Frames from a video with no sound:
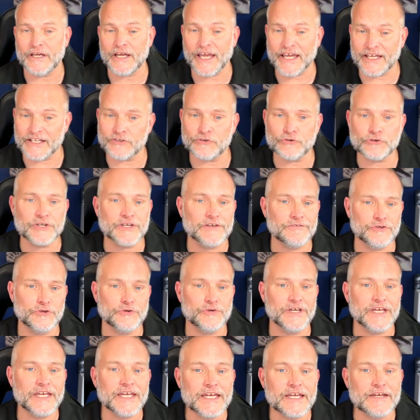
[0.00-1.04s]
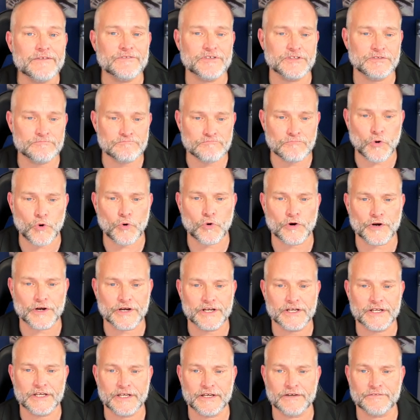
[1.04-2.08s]
and it'll give you even more
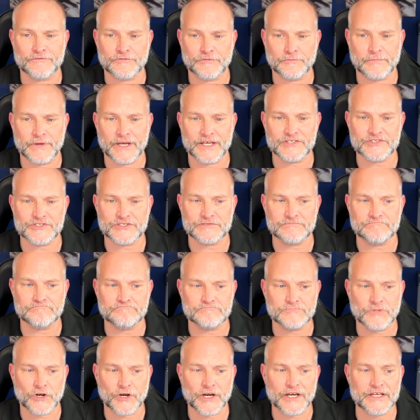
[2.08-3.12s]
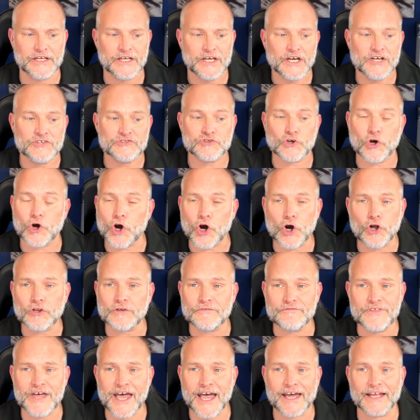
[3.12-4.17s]
information. All right. So all
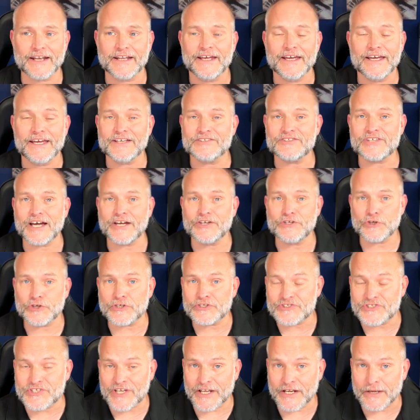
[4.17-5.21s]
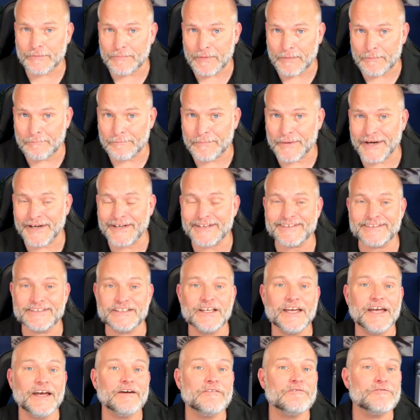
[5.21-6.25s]
of that is how you can set up a button
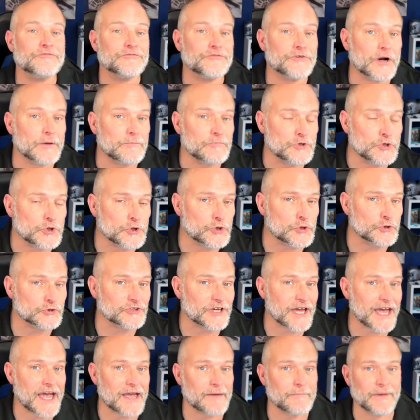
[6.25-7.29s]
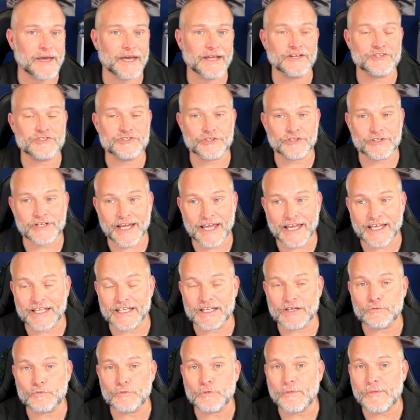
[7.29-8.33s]
from Google Tag Manager, and
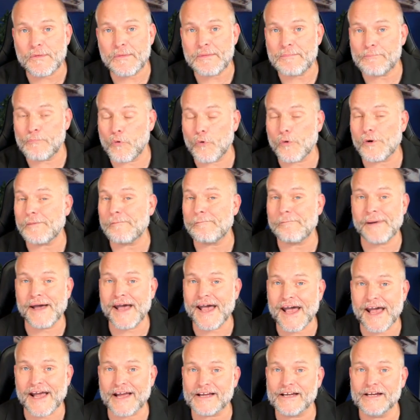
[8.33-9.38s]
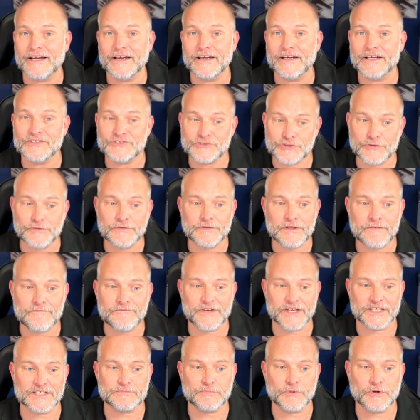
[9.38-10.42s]
it will report back to the
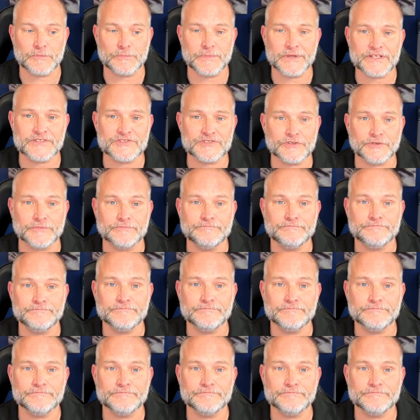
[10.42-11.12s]
Facebook Pixel.